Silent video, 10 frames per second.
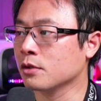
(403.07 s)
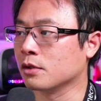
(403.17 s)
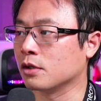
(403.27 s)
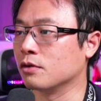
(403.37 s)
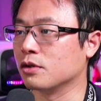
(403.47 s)

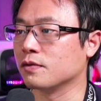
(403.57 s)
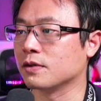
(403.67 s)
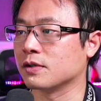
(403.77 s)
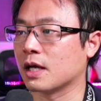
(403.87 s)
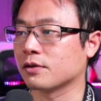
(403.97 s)
The good news
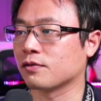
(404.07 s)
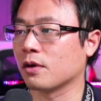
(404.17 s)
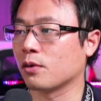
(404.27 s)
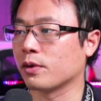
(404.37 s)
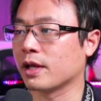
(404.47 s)
is that
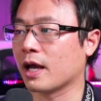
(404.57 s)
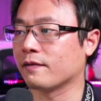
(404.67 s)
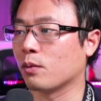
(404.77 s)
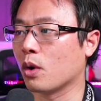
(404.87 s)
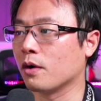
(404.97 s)
Australia already have
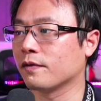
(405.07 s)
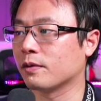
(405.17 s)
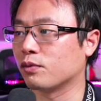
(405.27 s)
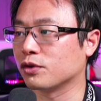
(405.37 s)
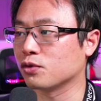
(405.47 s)
the wealth
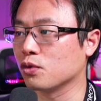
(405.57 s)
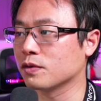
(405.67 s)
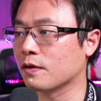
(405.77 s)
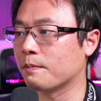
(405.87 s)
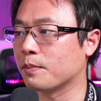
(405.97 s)
and
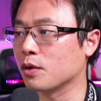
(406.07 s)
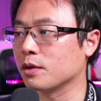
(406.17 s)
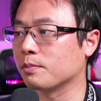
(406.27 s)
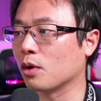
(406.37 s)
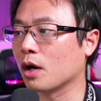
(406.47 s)
resource and
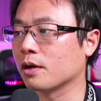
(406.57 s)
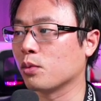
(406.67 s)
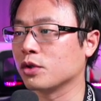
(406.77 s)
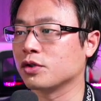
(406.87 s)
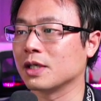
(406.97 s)
building block
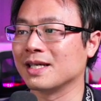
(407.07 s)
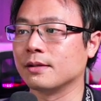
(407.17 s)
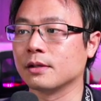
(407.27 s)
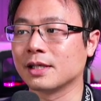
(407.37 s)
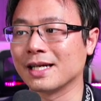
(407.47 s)
which
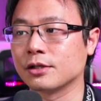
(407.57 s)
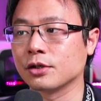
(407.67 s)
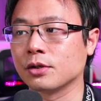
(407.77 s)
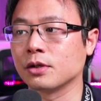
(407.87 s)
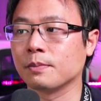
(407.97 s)
it can
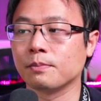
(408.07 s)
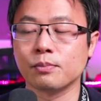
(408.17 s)
turn